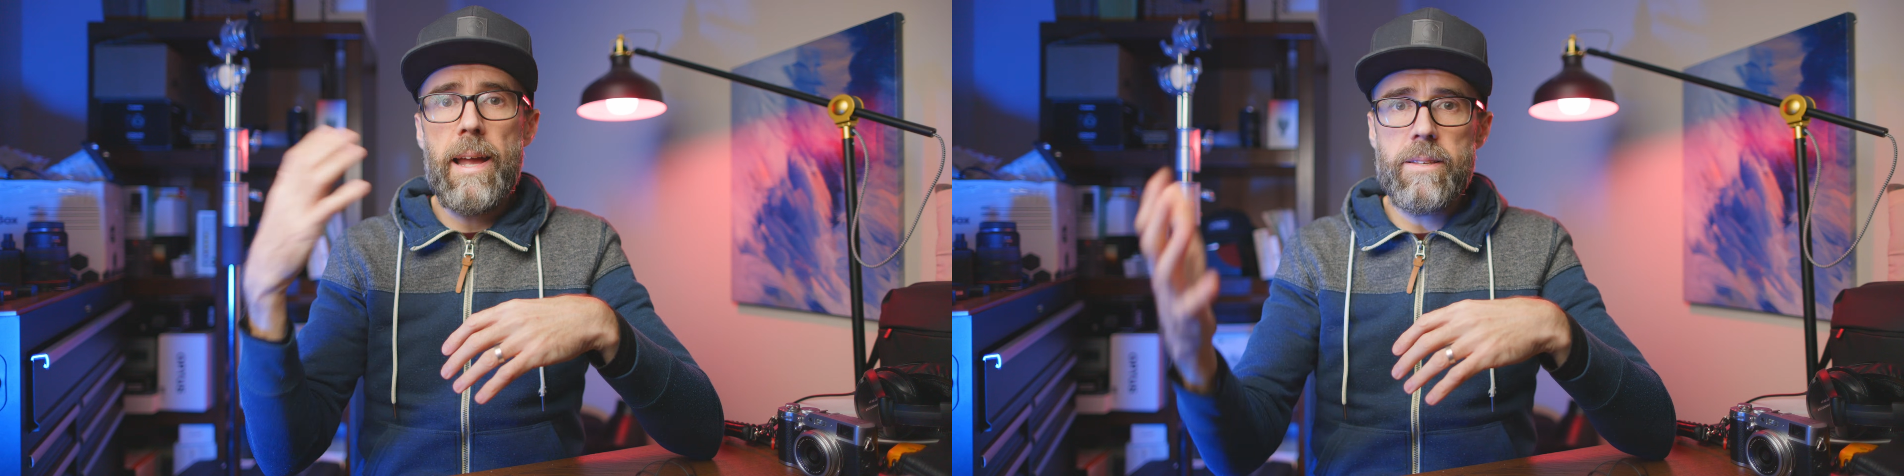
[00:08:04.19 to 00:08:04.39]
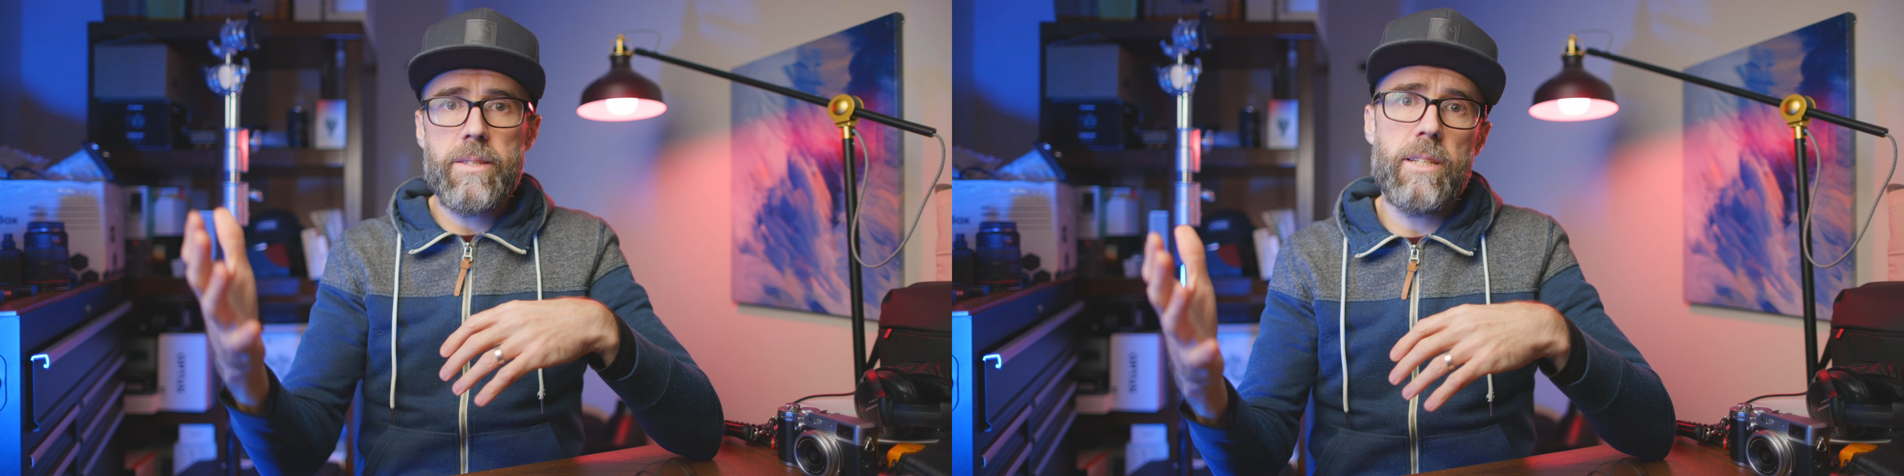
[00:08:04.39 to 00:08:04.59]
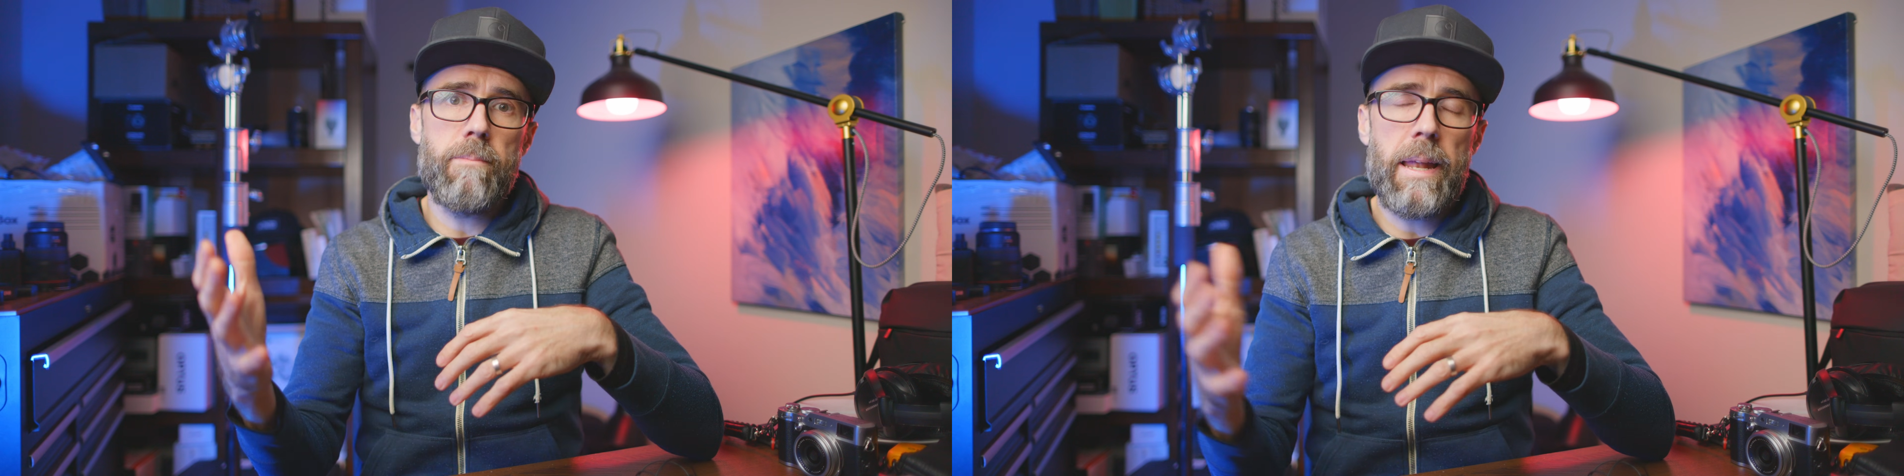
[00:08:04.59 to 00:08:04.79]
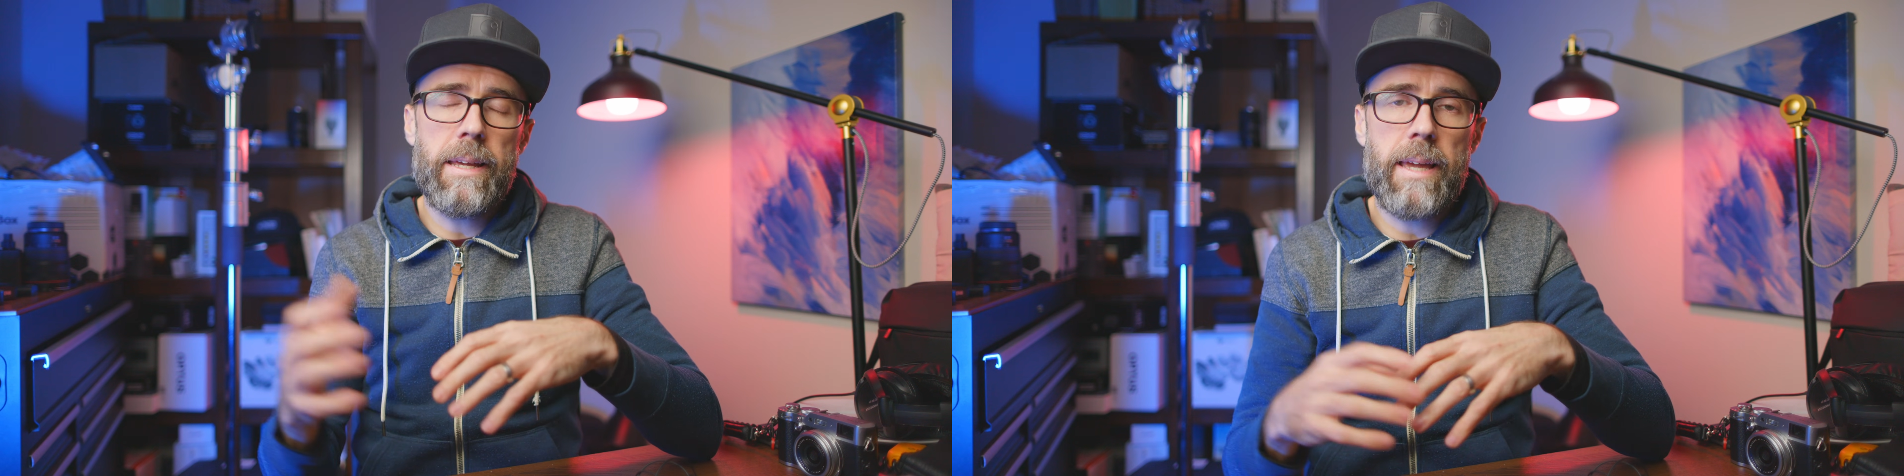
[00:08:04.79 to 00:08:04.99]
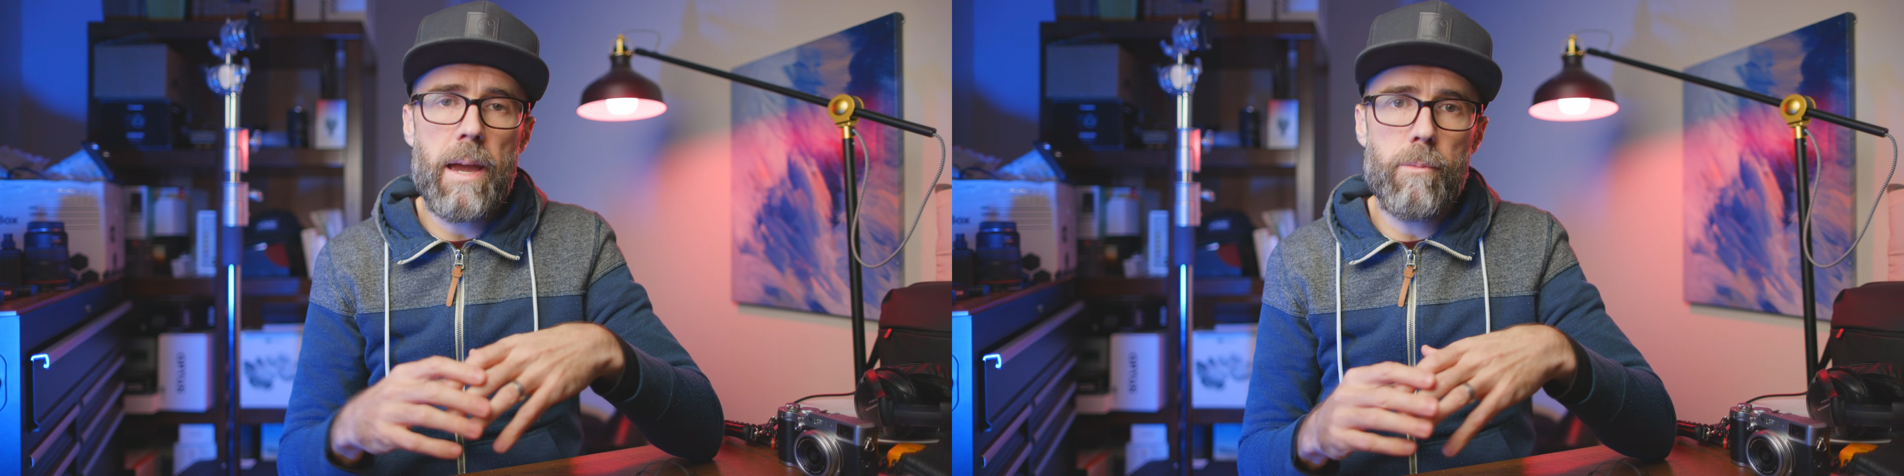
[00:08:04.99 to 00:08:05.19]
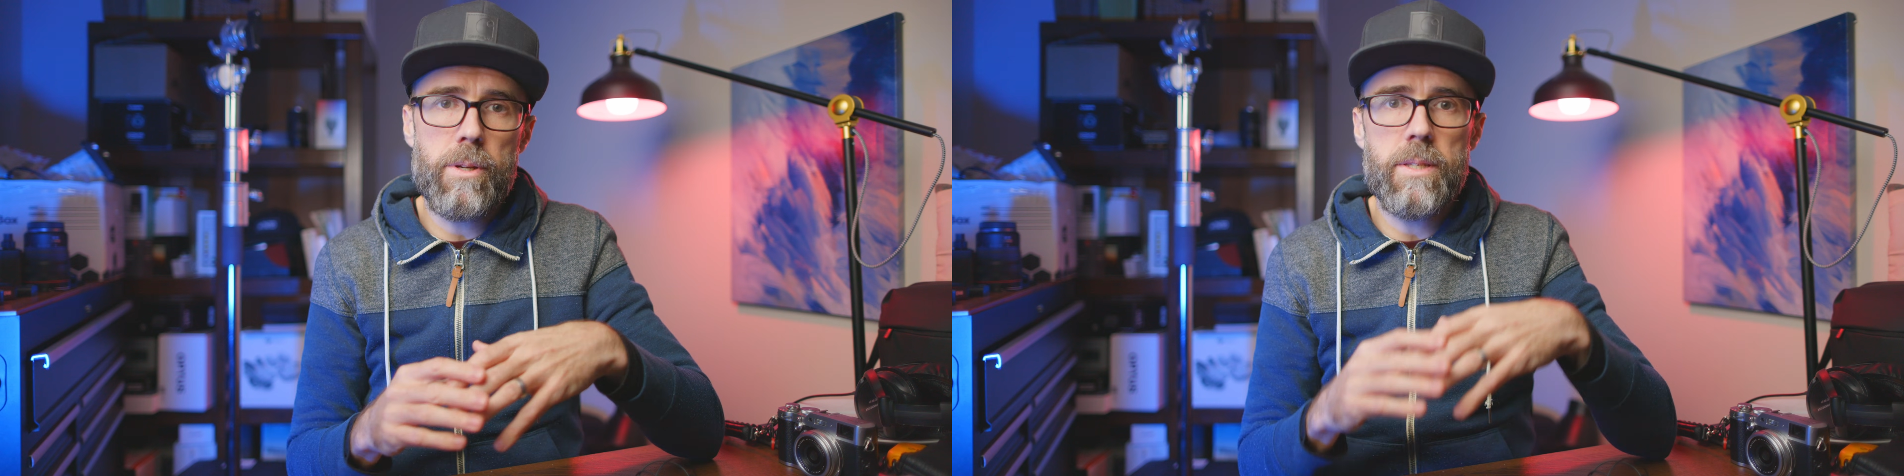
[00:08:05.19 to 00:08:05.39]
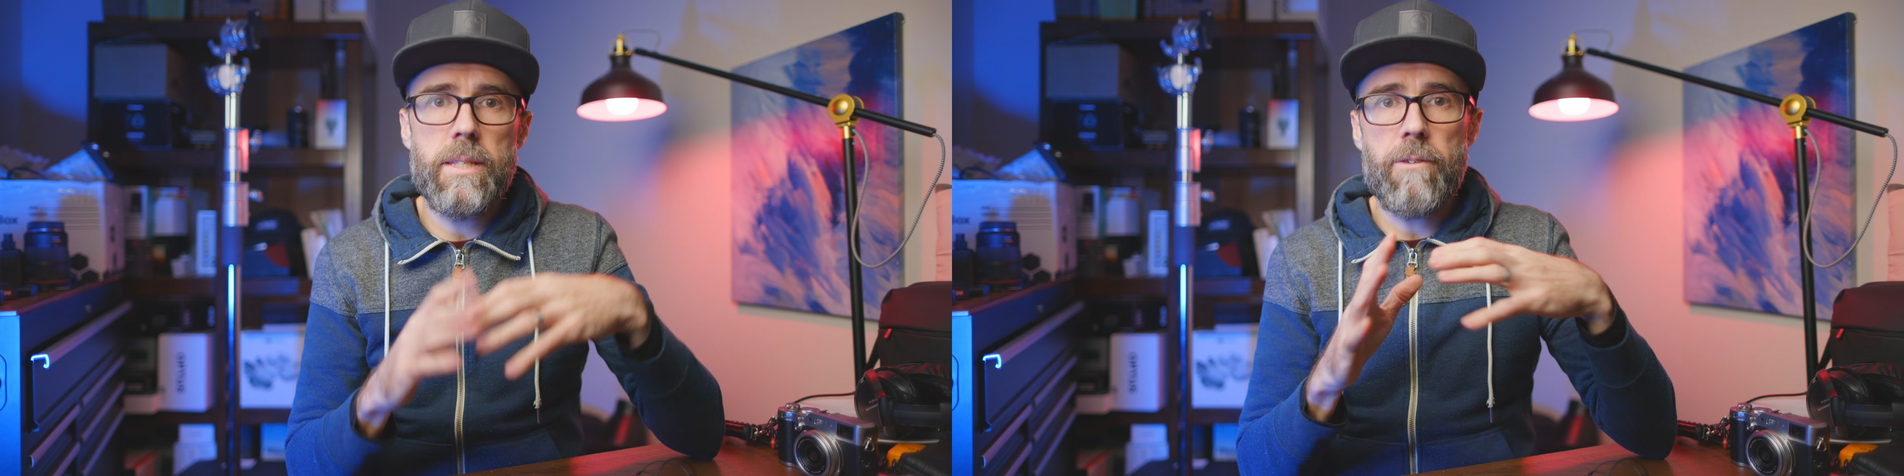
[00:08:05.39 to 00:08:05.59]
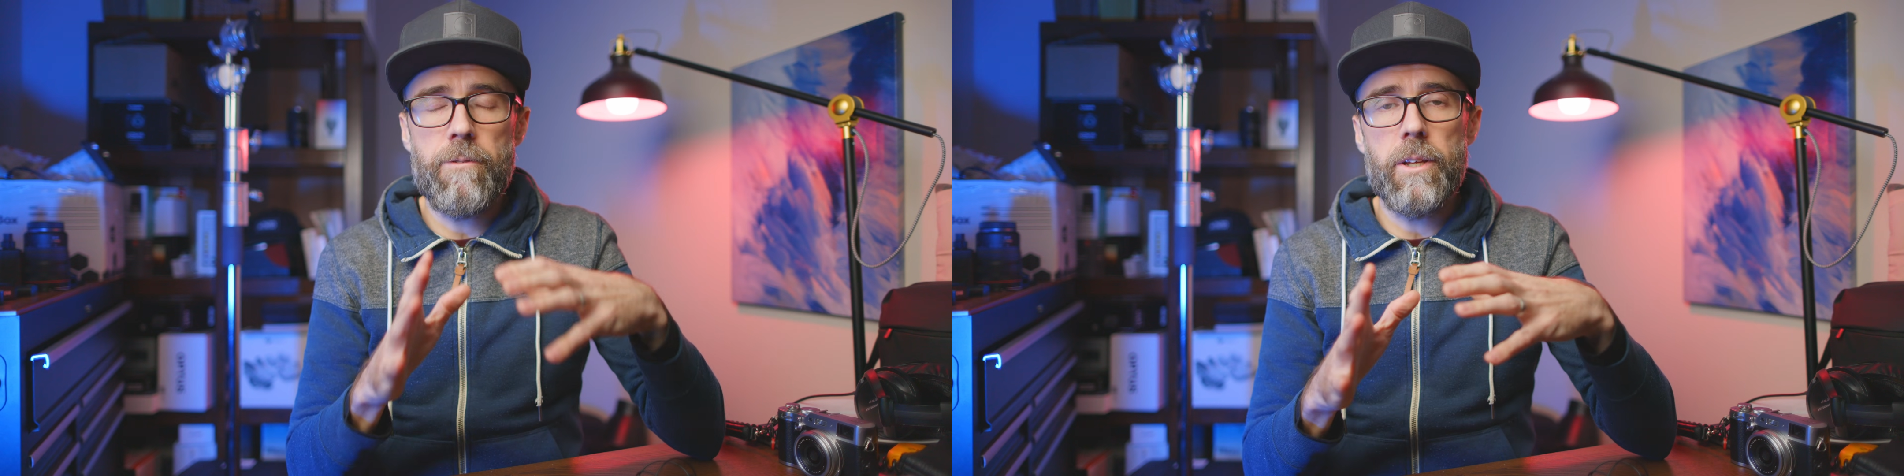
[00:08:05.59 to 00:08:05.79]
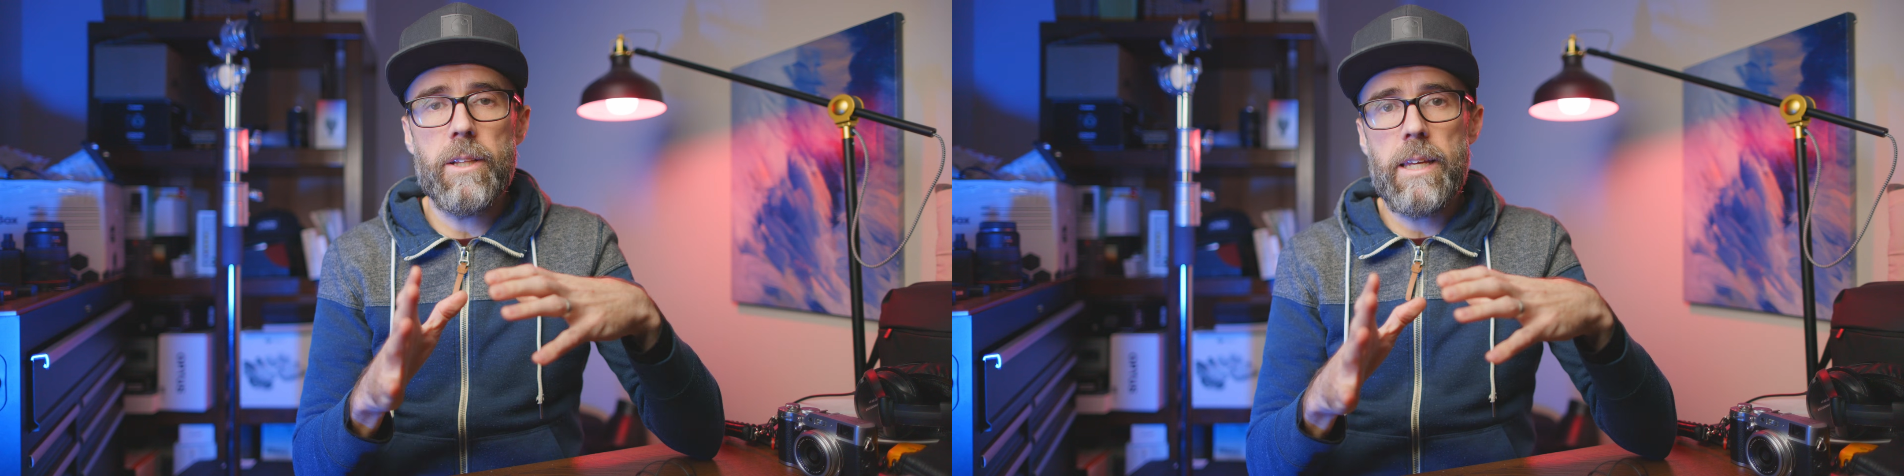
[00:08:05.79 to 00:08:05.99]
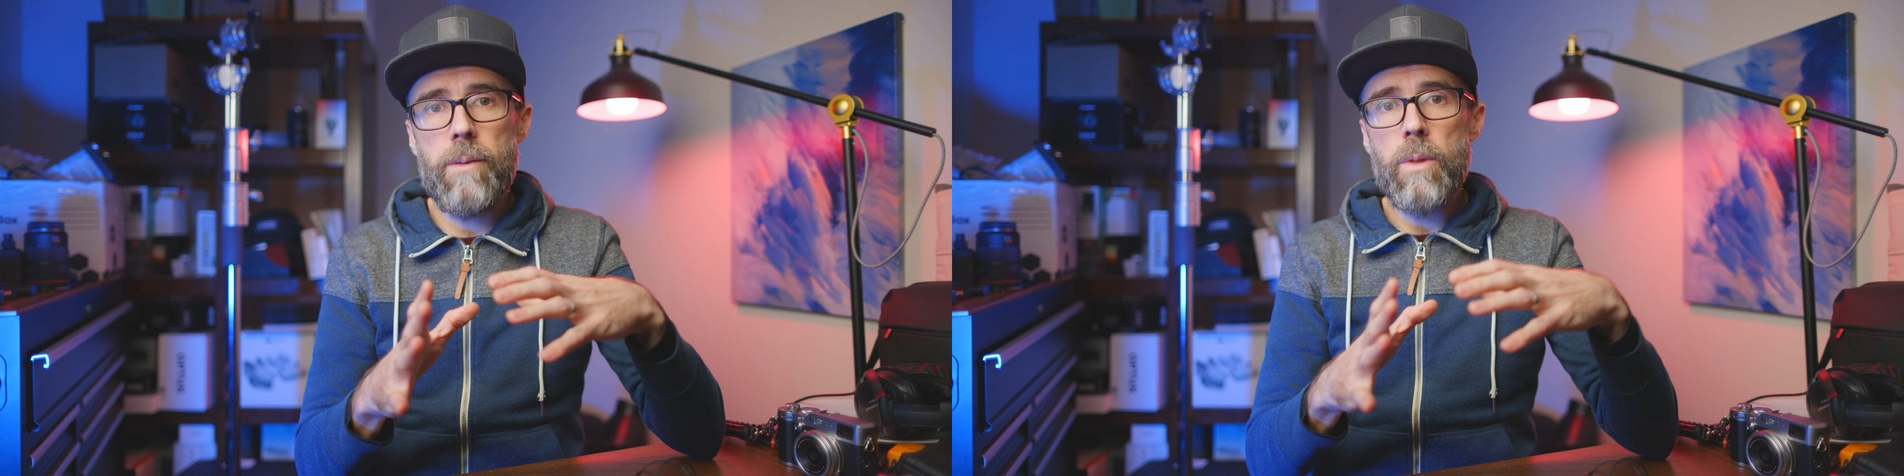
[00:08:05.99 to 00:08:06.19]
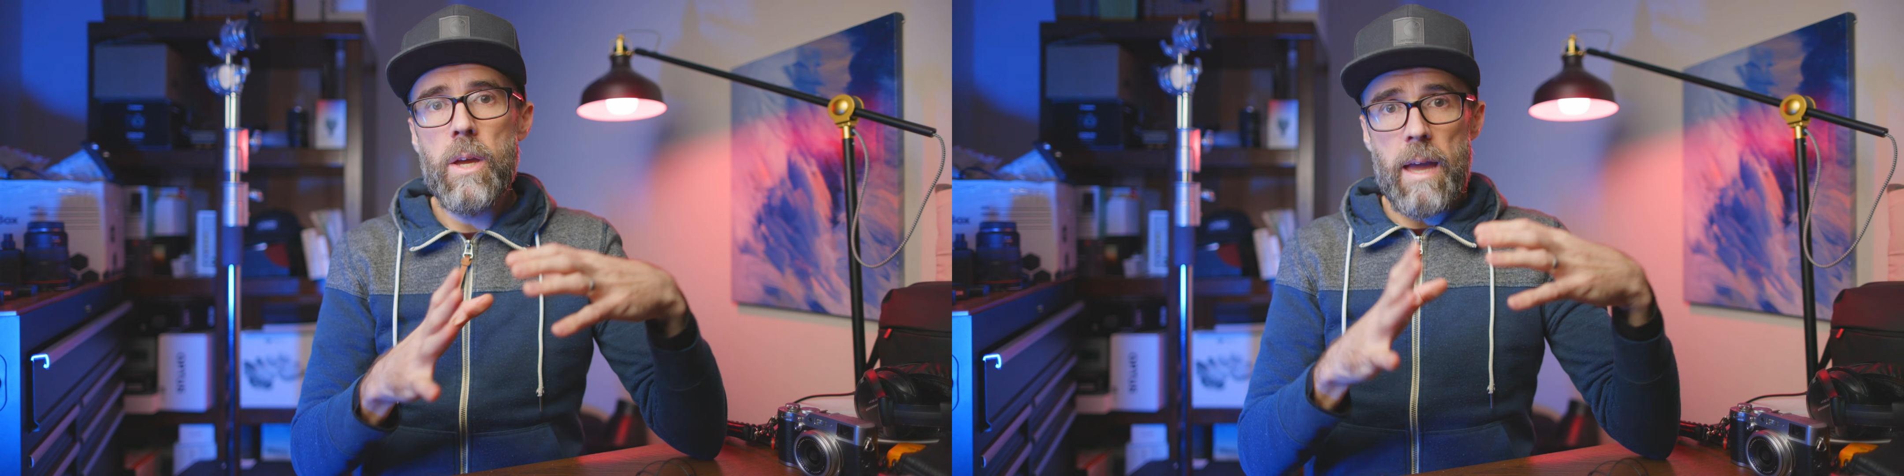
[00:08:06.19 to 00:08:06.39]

end cinematic cameras definitely